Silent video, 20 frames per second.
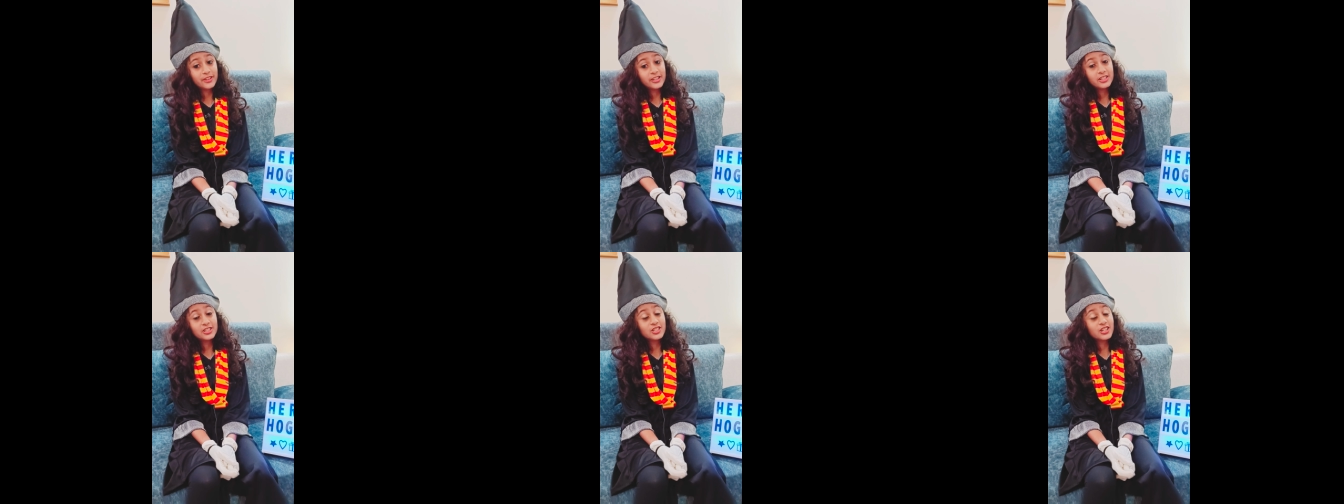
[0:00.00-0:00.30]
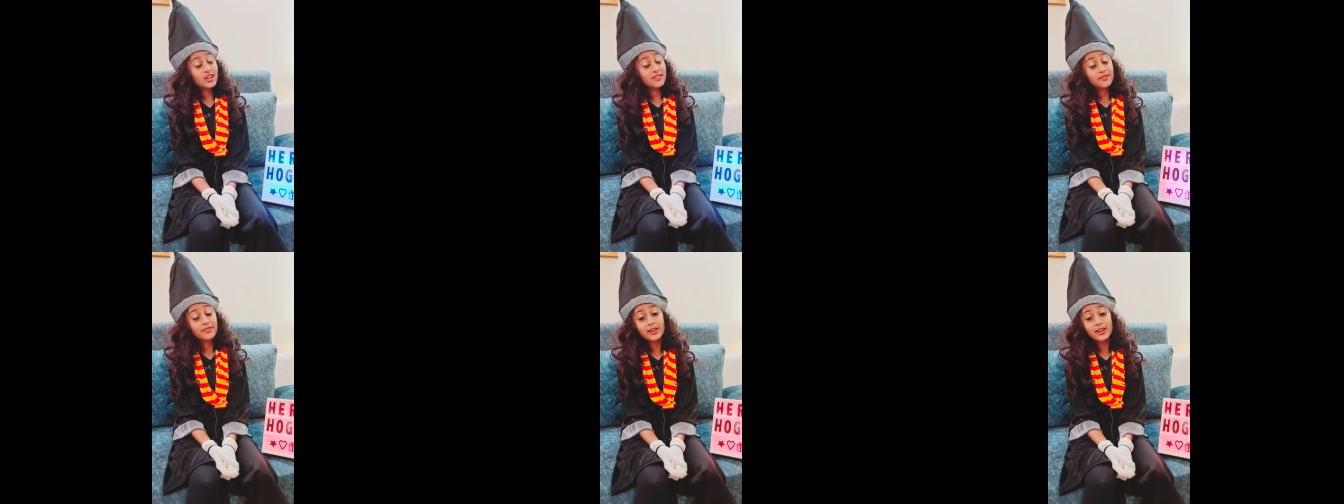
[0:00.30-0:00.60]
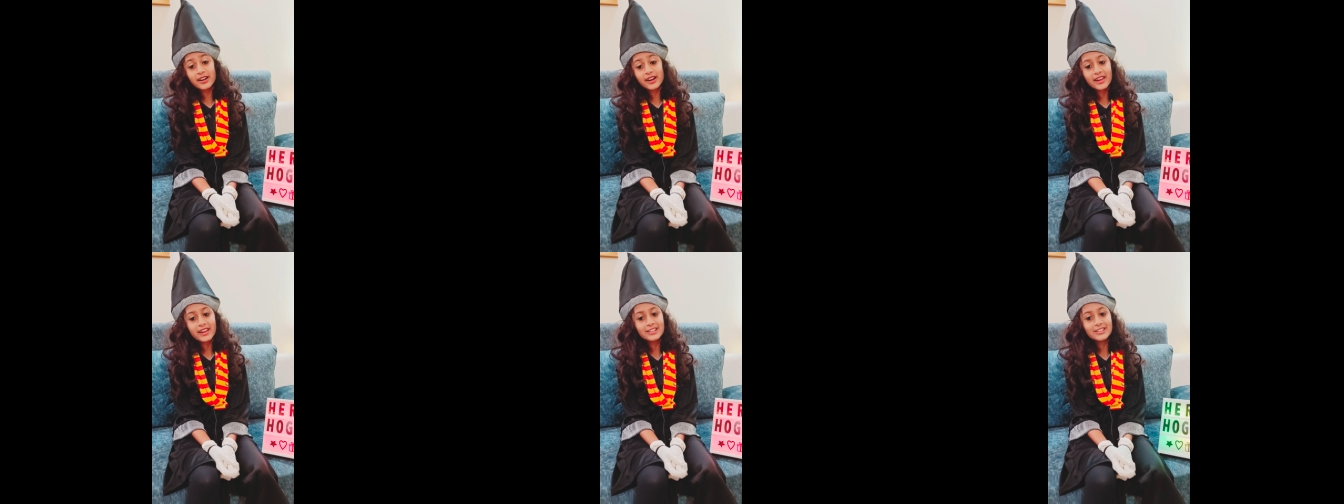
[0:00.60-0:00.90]
witch of
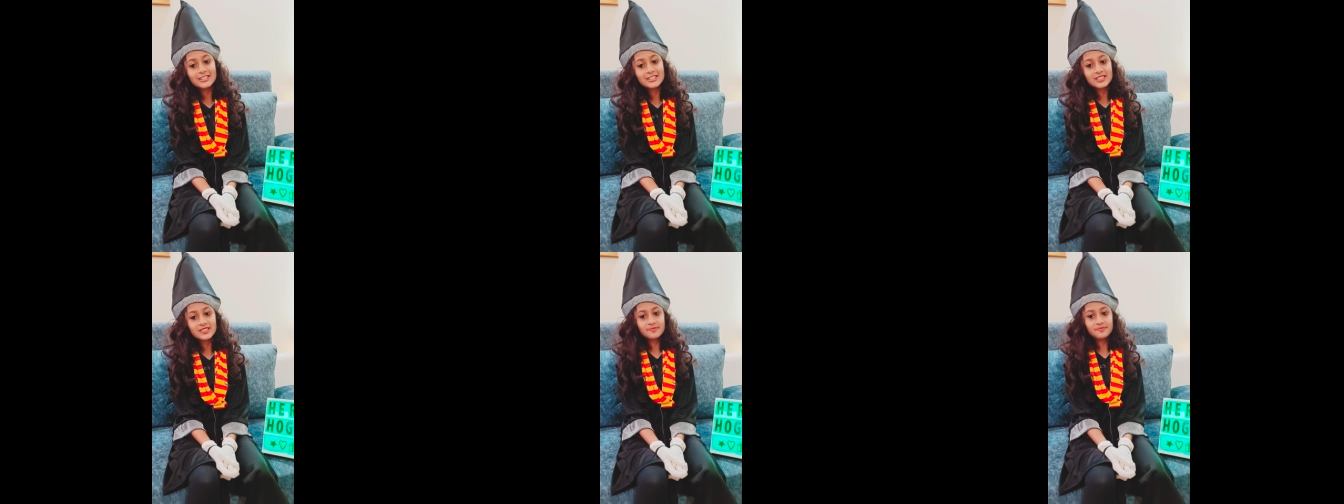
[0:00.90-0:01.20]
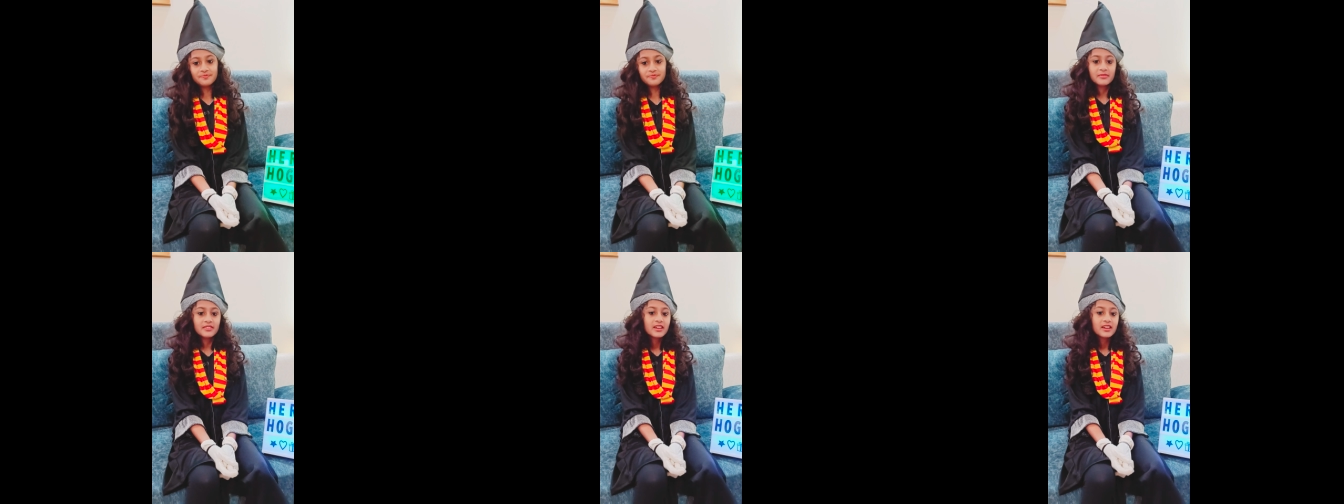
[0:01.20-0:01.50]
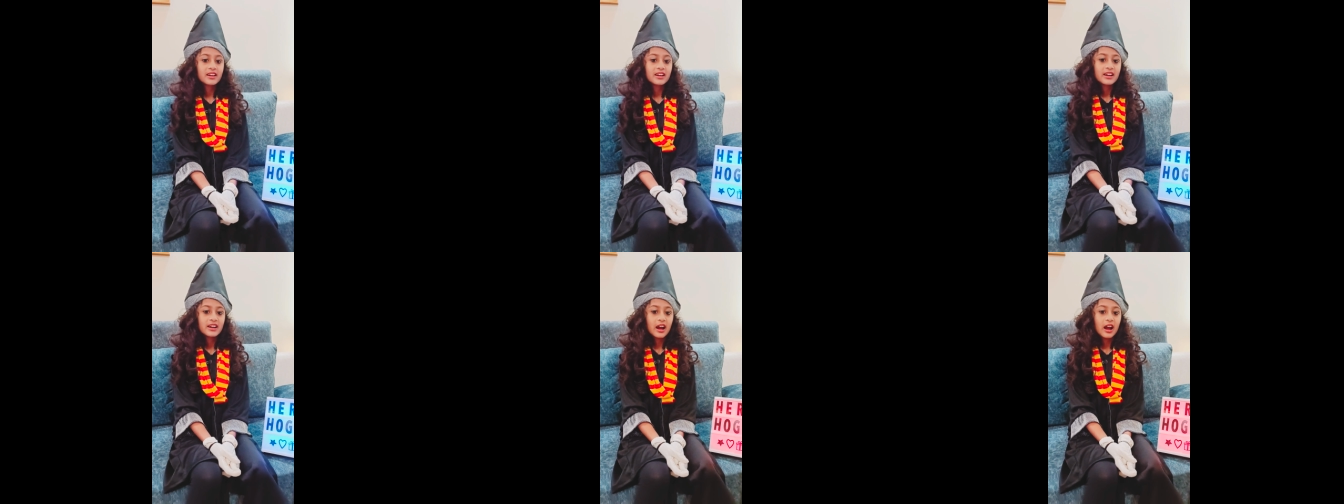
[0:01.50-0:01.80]
her age.
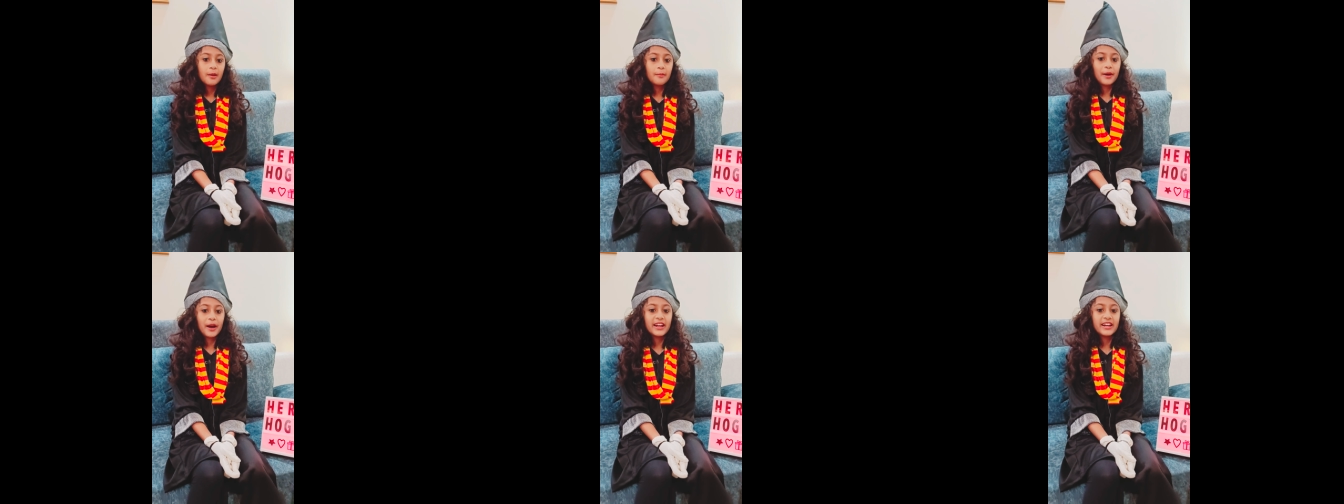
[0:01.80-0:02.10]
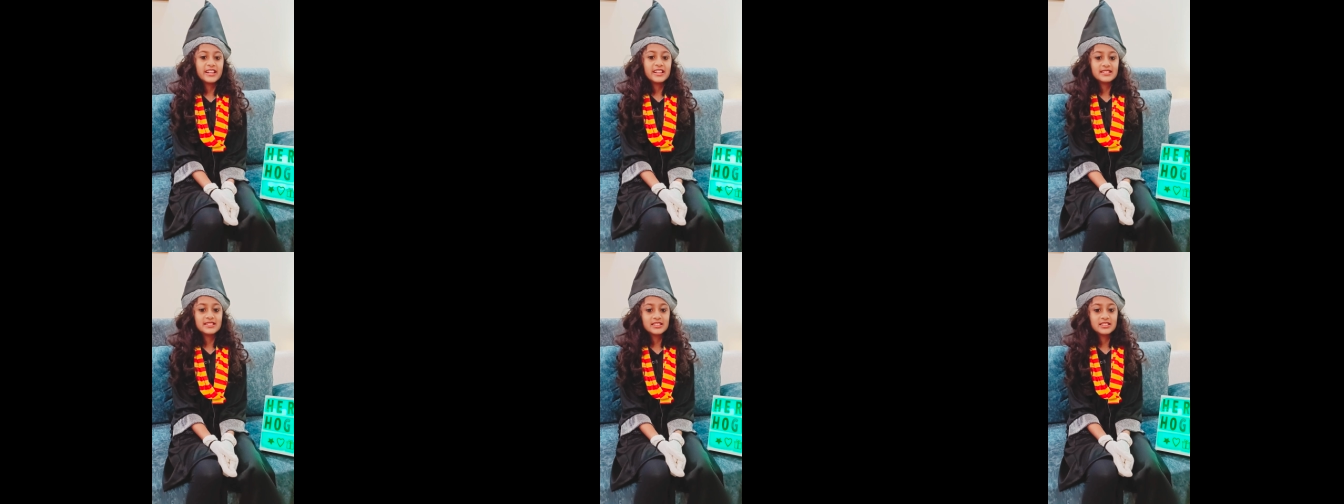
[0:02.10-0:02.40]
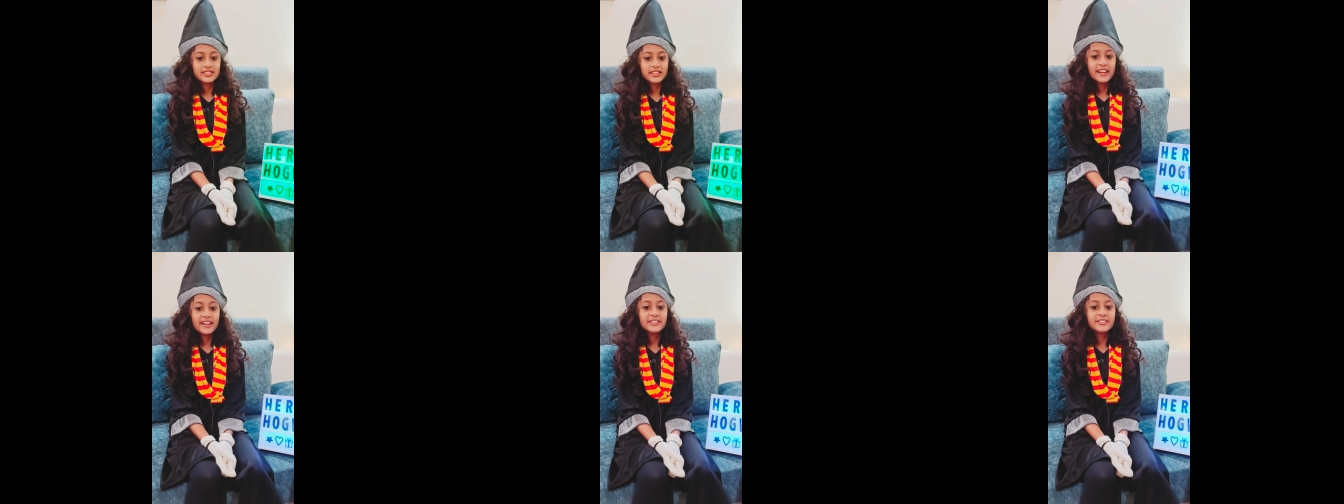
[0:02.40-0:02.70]
Hermione's
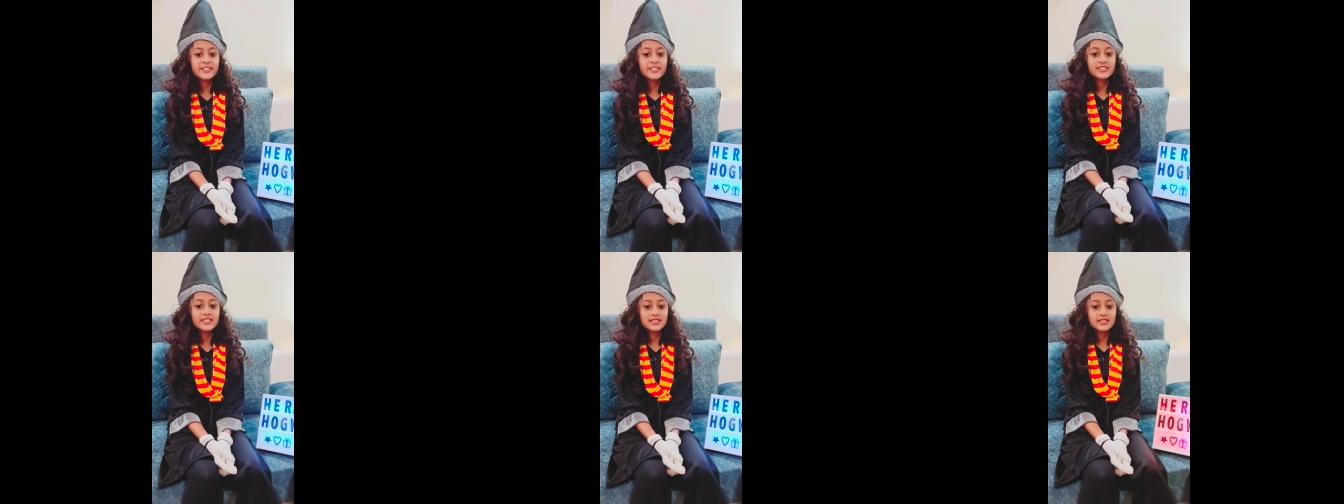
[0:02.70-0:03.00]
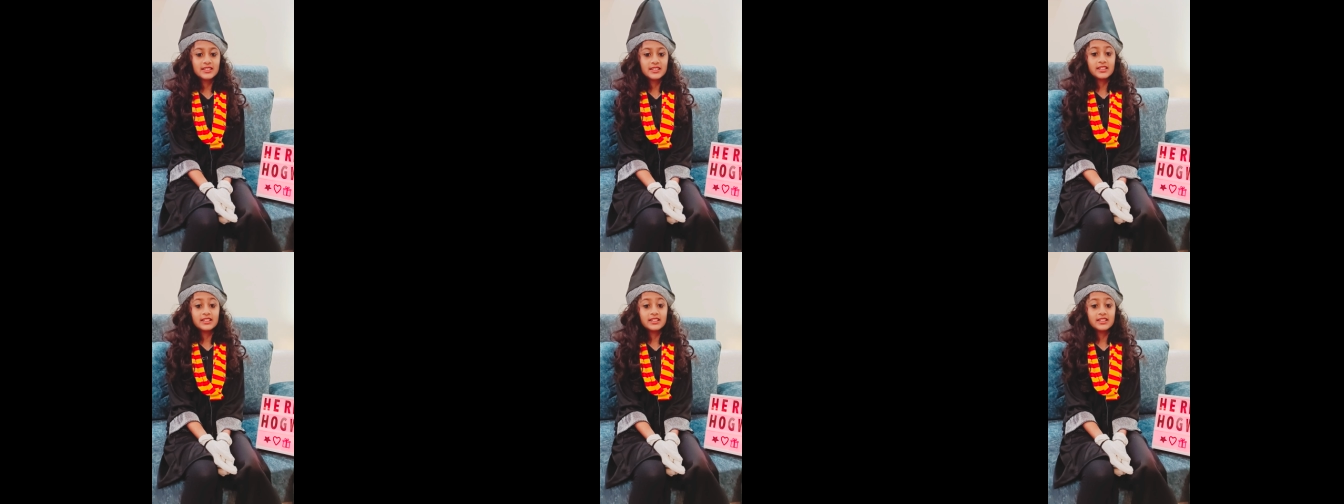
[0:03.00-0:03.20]
intelligence